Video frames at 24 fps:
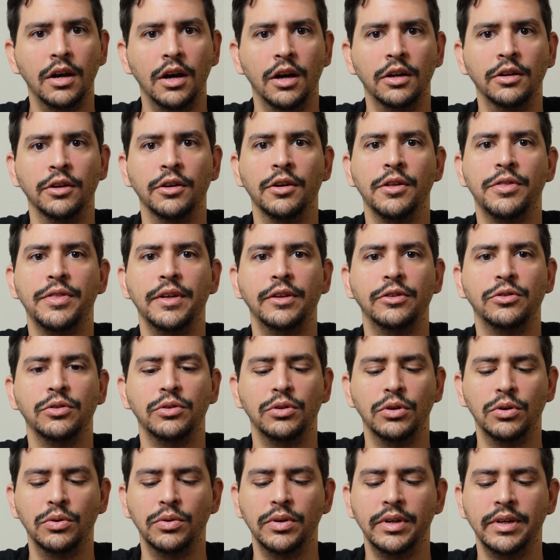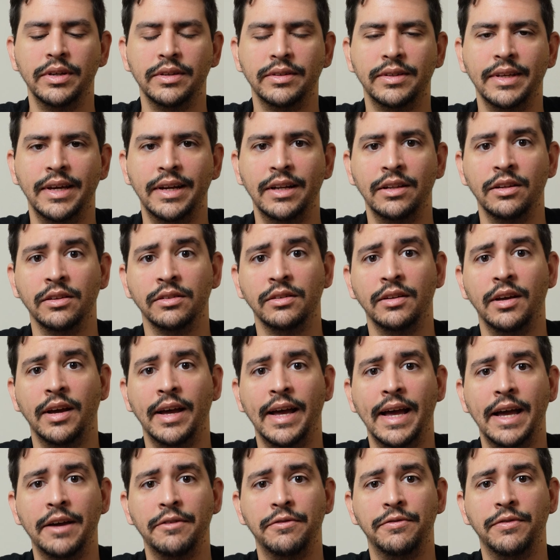Another thing to note is that it does not
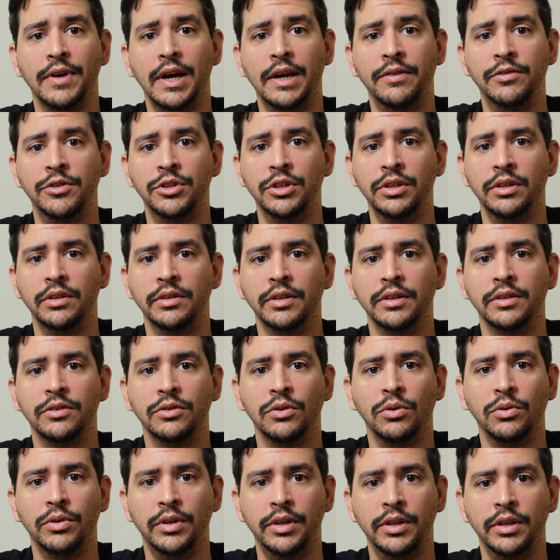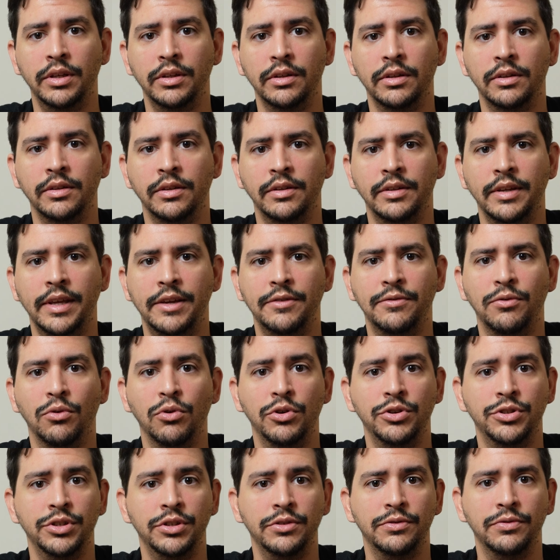have 5G. This is a
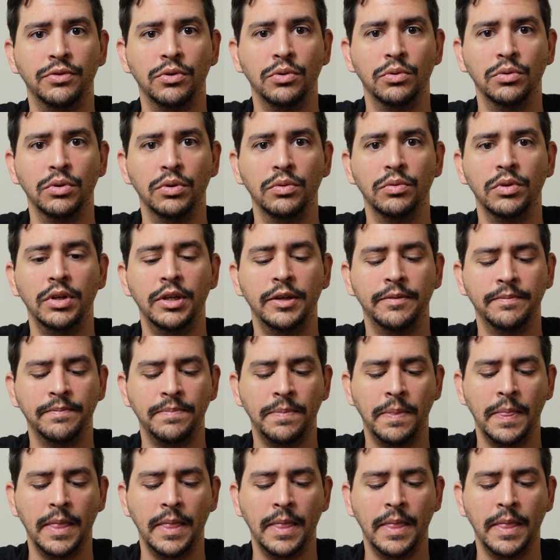4G phone only,